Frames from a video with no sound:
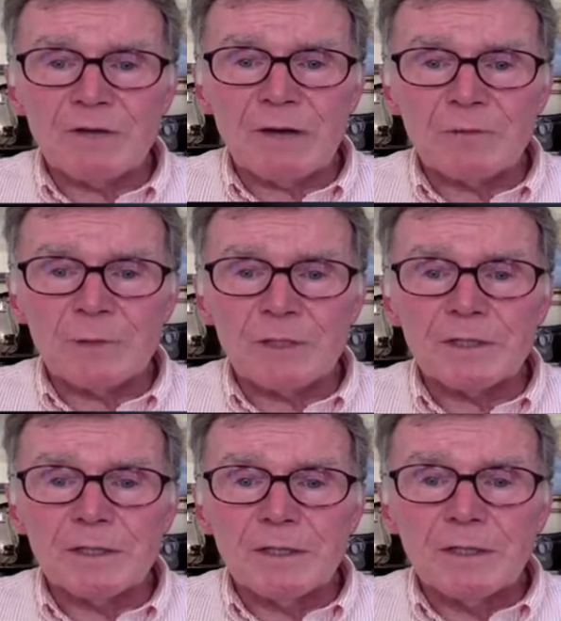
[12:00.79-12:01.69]
of
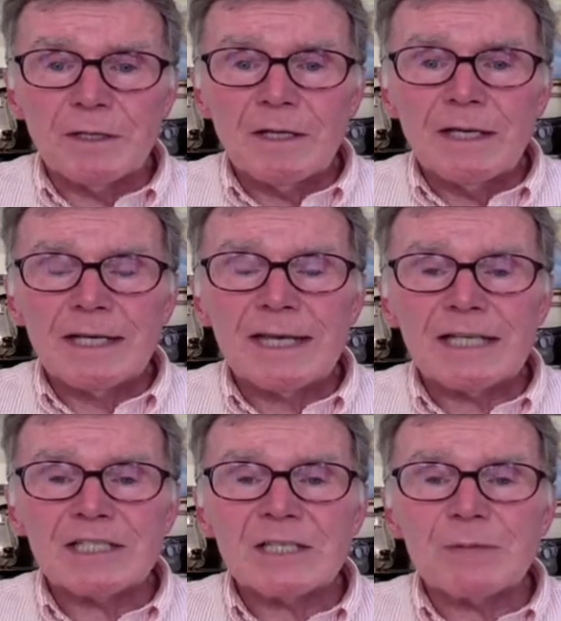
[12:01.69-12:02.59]
government. It
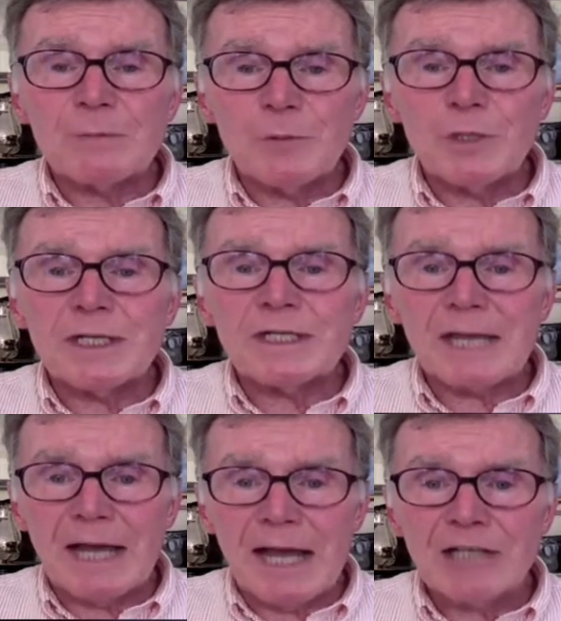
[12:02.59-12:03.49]
has to be put
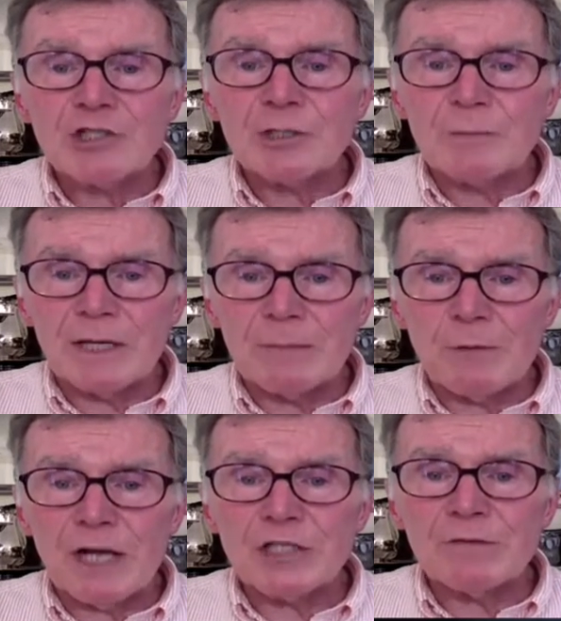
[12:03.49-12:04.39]
into action by the
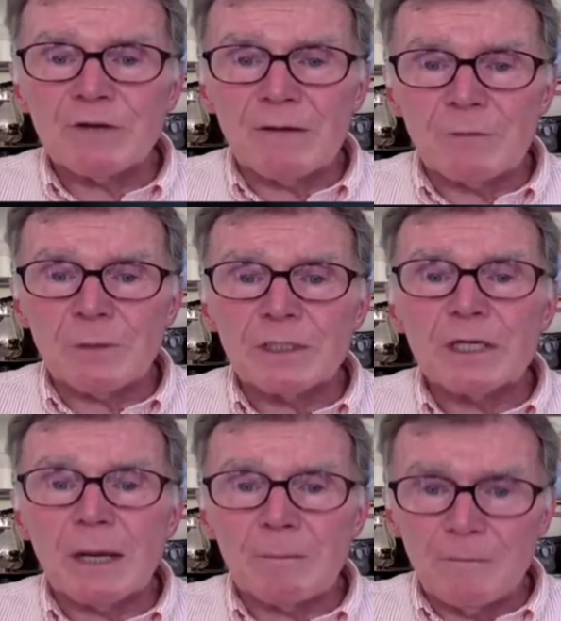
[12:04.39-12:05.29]
branch of
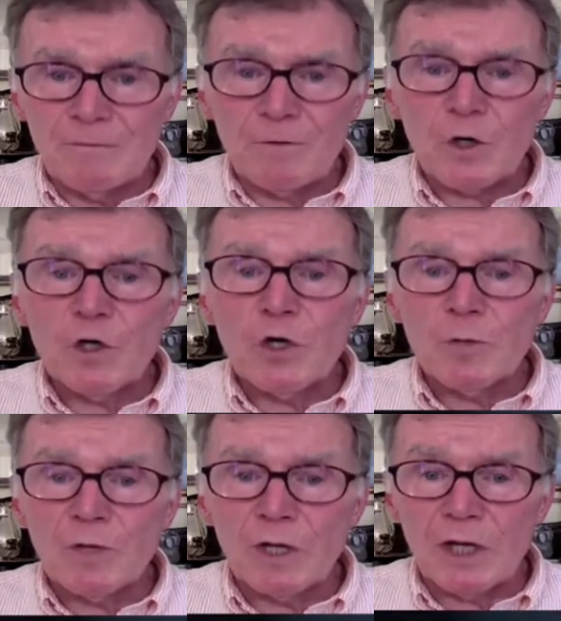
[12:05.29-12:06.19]
government for
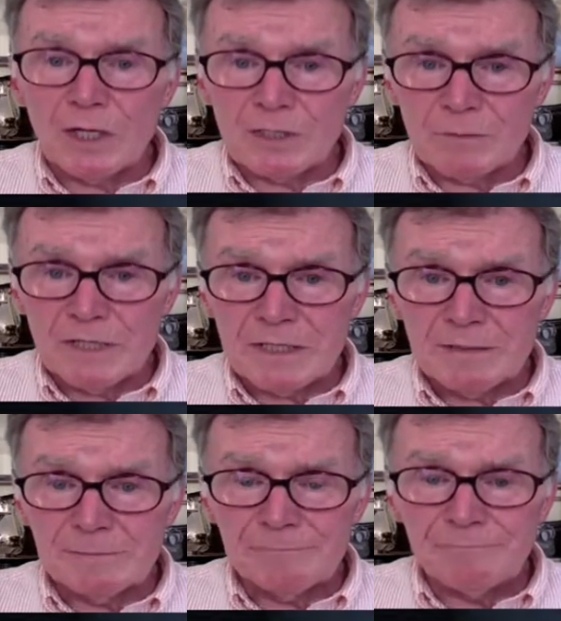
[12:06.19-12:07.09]
whom the law is
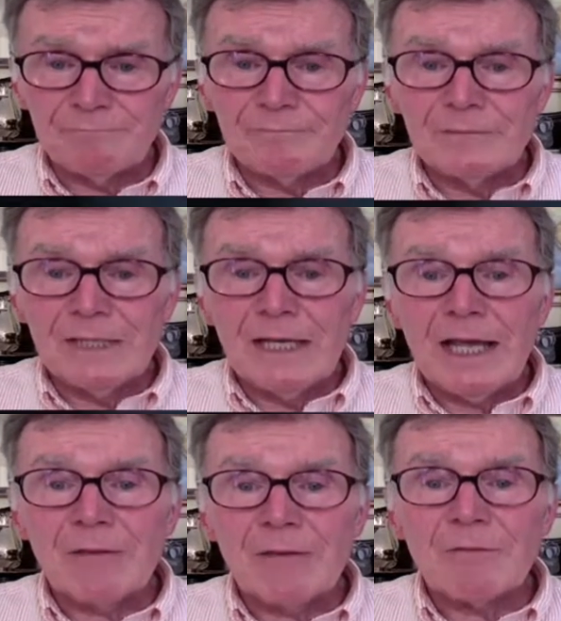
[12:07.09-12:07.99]
written.
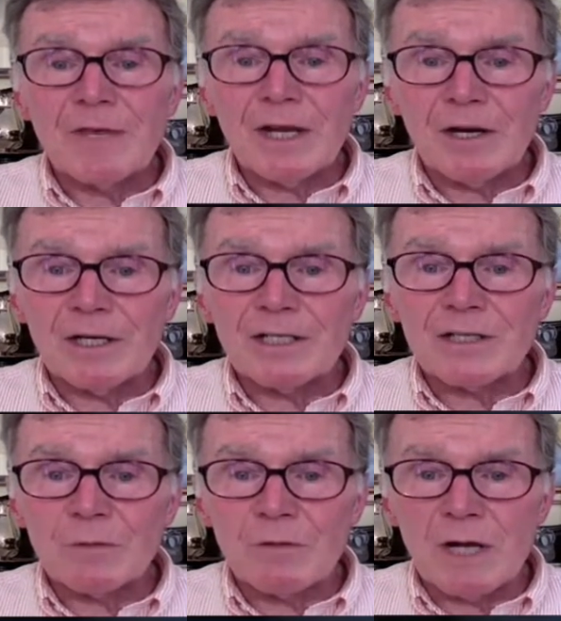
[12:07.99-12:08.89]
And there is
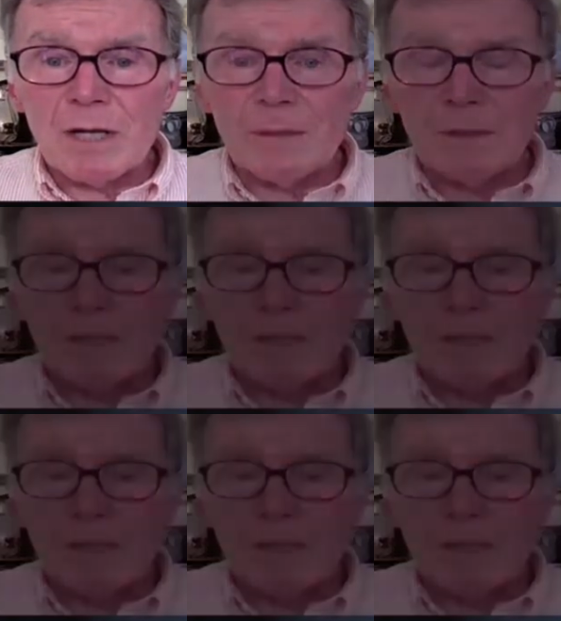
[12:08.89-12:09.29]
the rub.